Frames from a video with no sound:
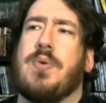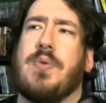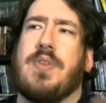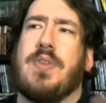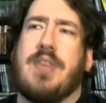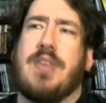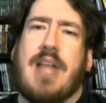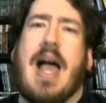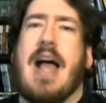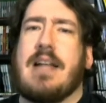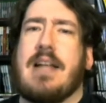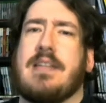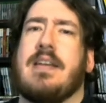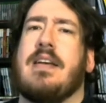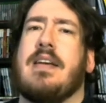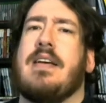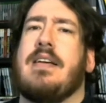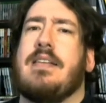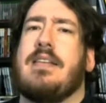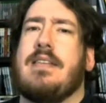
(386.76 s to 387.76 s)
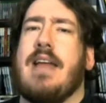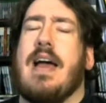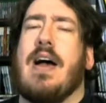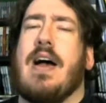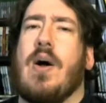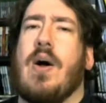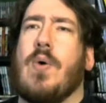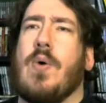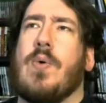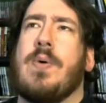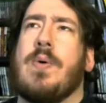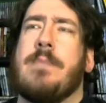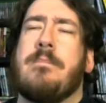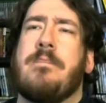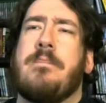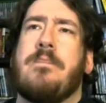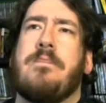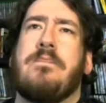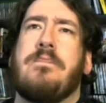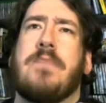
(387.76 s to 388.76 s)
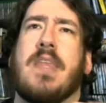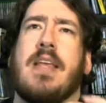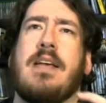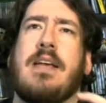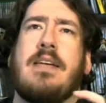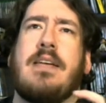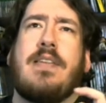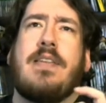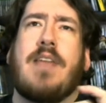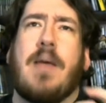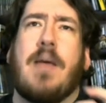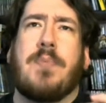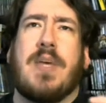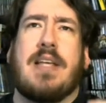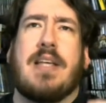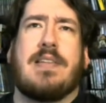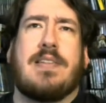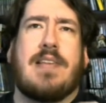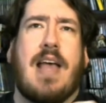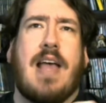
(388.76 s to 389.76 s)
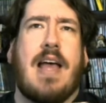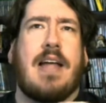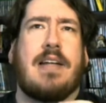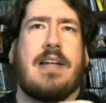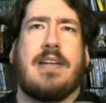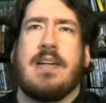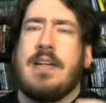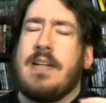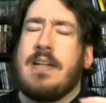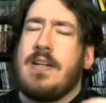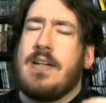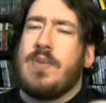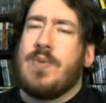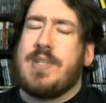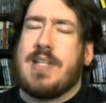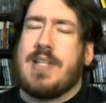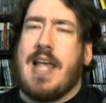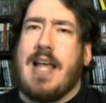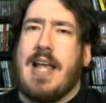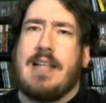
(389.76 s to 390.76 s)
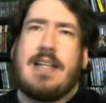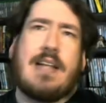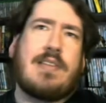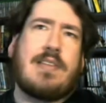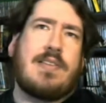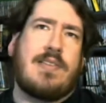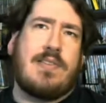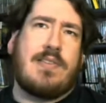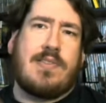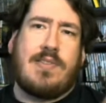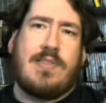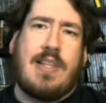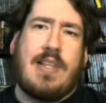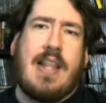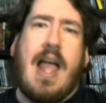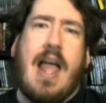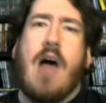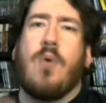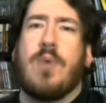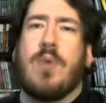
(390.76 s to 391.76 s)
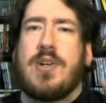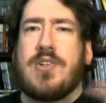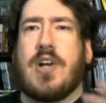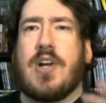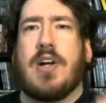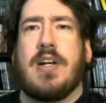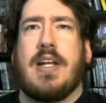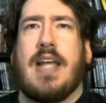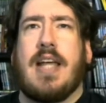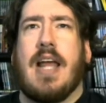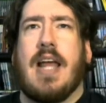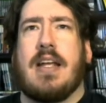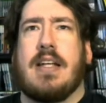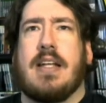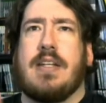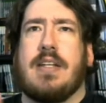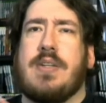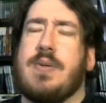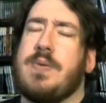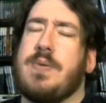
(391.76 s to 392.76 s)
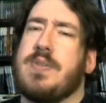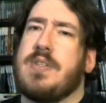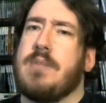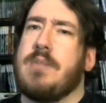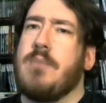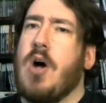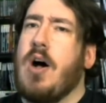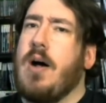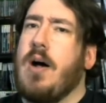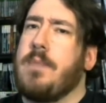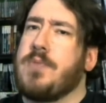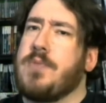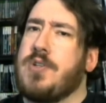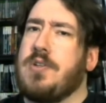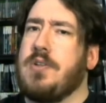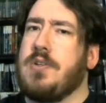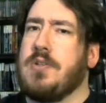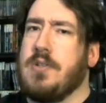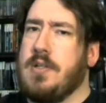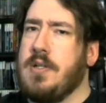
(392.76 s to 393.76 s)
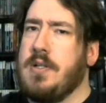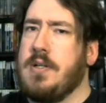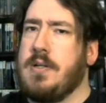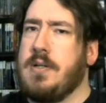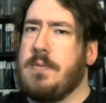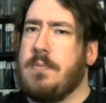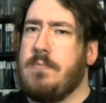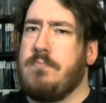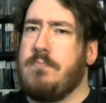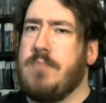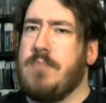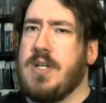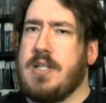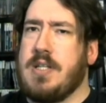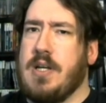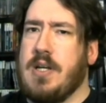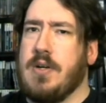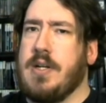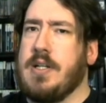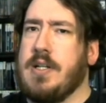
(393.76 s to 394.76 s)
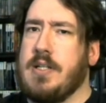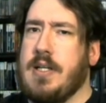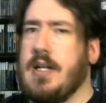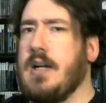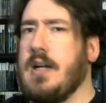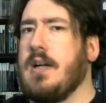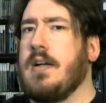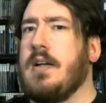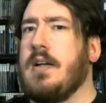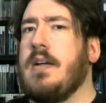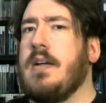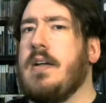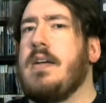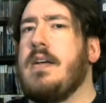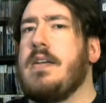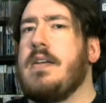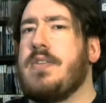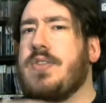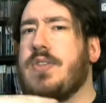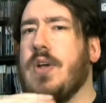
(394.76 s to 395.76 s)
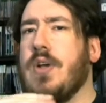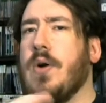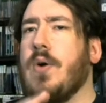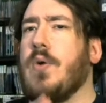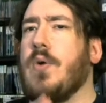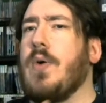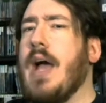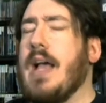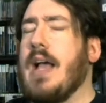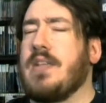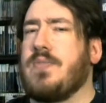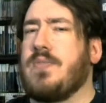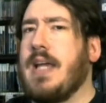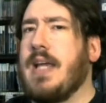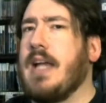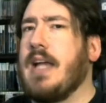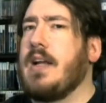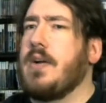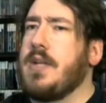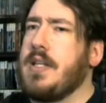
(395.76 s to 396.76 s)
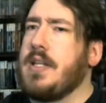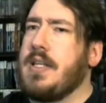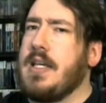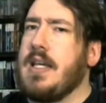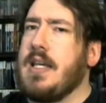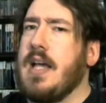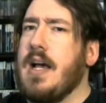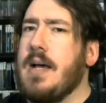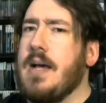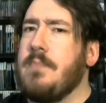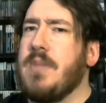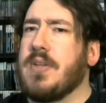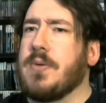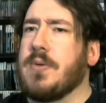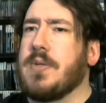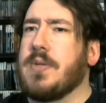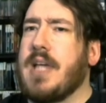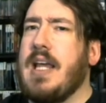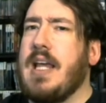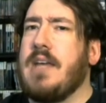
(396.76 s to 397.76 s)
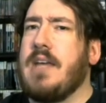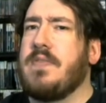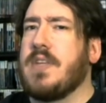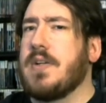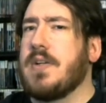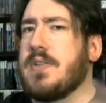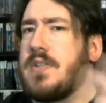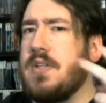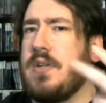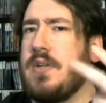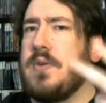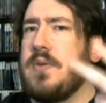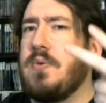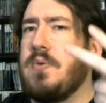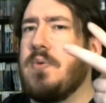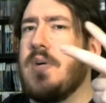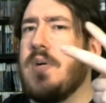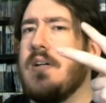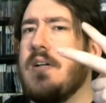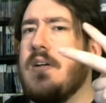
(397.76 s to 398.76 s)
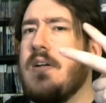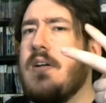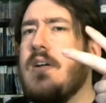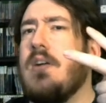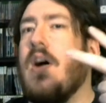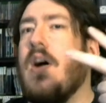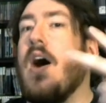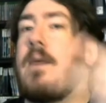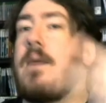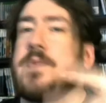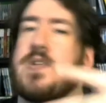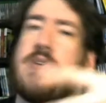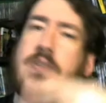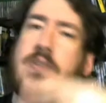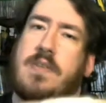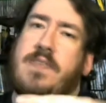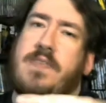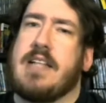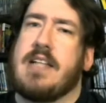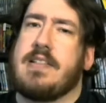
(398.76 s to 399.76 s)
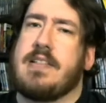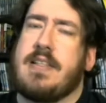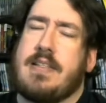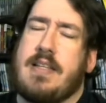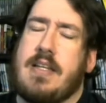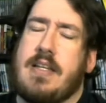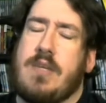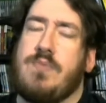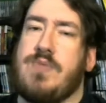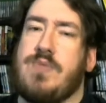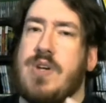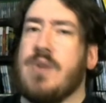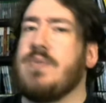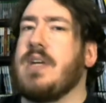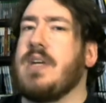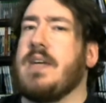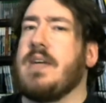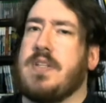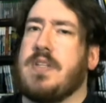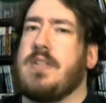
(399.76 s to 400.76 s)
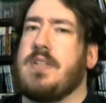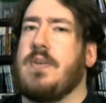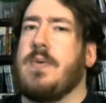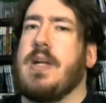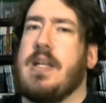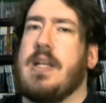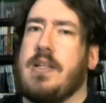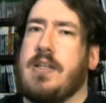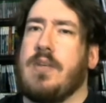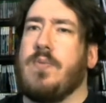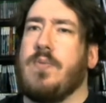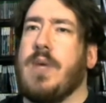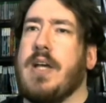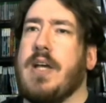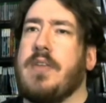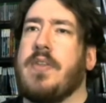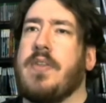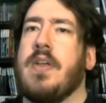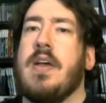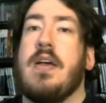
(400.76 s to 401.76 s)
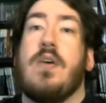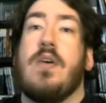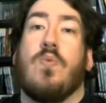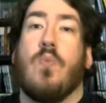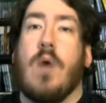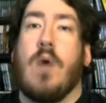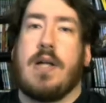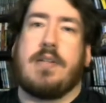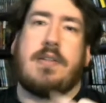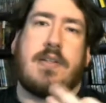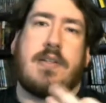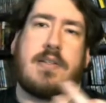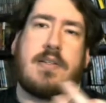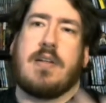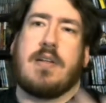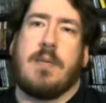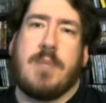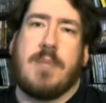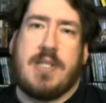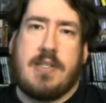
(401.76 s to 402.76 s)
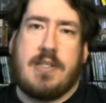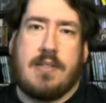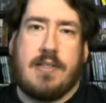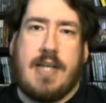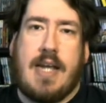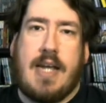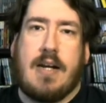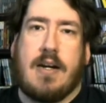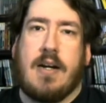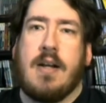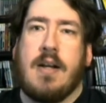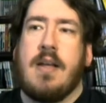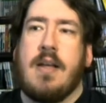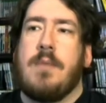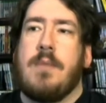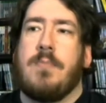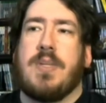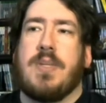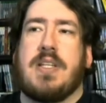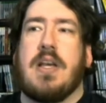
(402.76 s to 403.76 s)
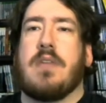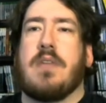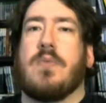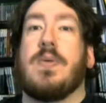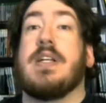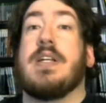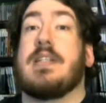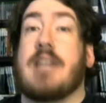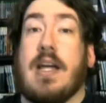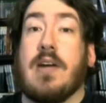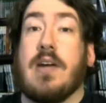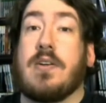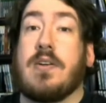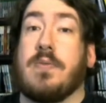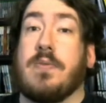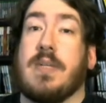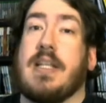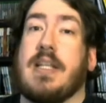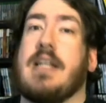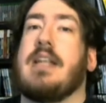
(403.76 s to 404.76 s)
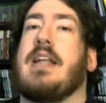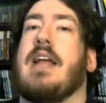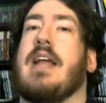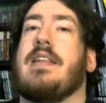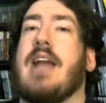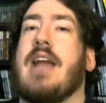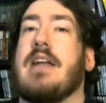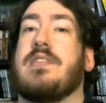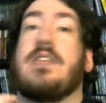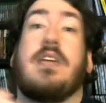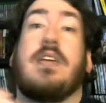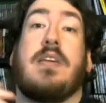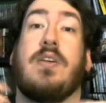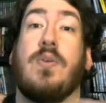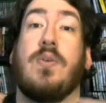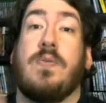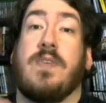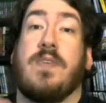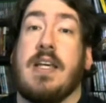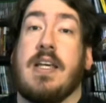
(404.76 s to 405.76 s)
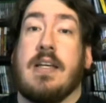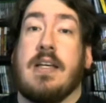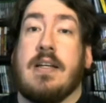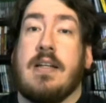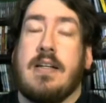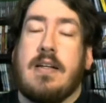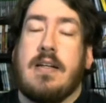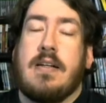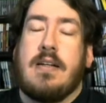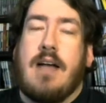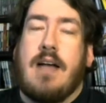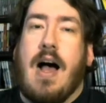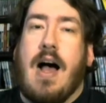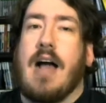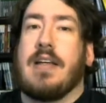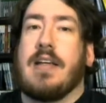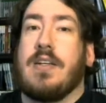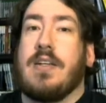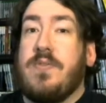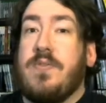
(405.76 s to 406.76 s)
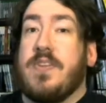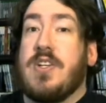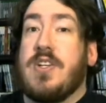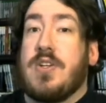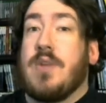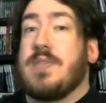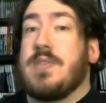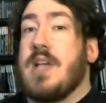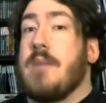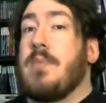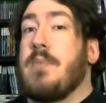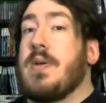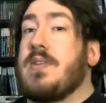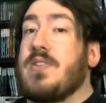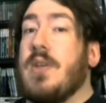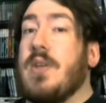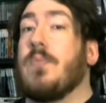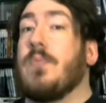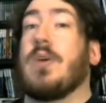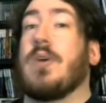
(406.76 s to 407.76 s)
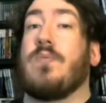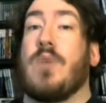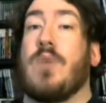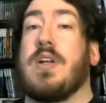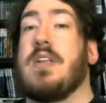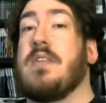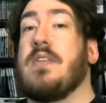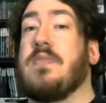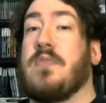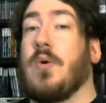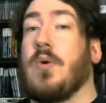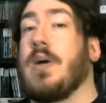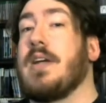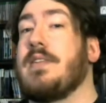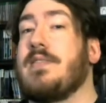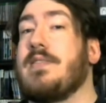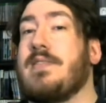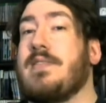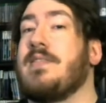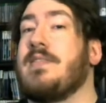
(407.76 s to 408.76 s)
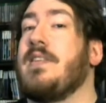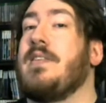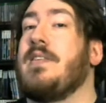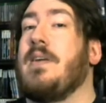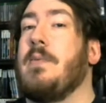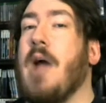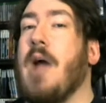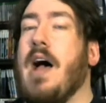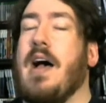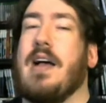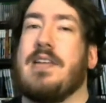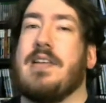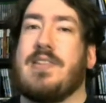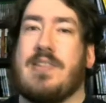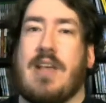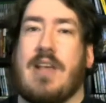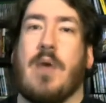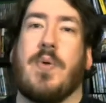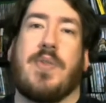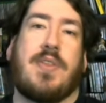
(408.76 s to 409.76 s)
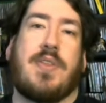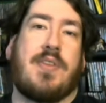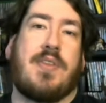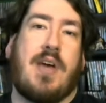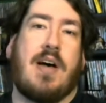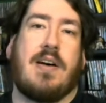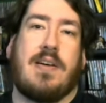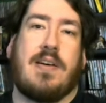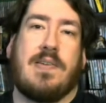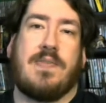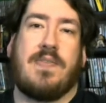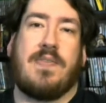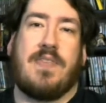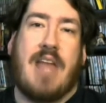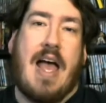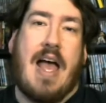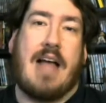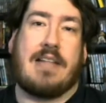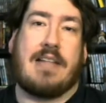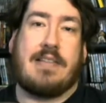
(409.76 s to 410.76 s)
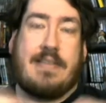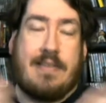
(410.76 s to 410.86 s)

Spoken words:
that. Now, that being said, once again, that's now we're starting to get into some optional material here. So as we get out of the Mithril Cave, there's two optional events that you don't have to do anything with. One doesn't come until later, but the other one is character related, and that's Yuffie. Yuffie shows up somewhere in one of the forests south of that